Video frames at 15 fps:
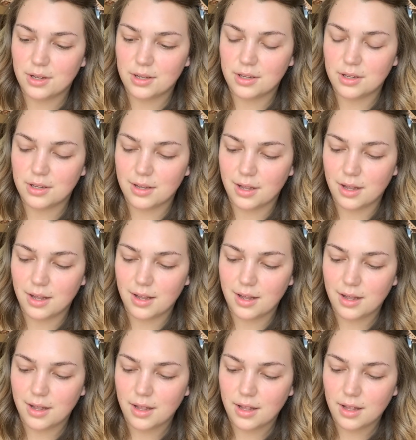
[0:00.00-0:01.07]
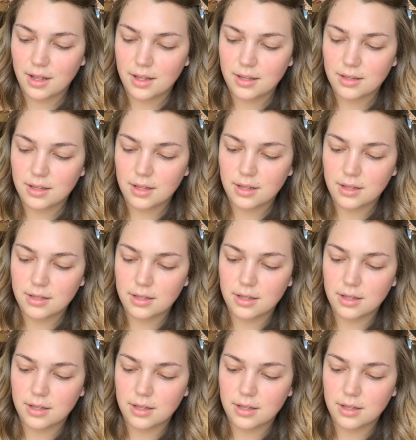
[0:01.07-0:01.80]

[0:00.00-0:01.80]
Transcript: (silence)